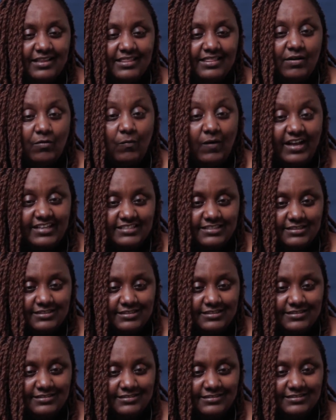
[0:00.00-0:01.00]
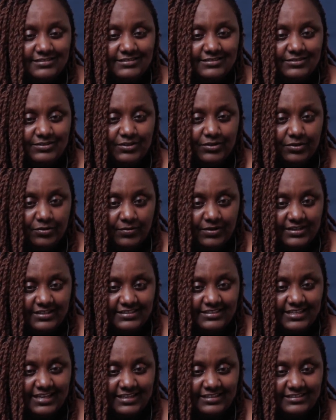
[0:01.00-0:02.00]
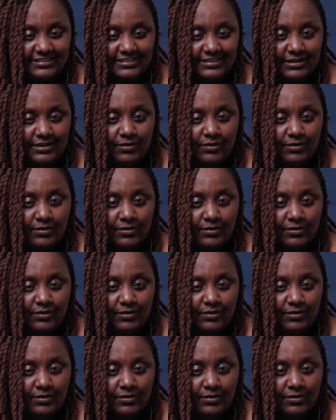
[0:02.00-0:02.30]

the worst. You understand?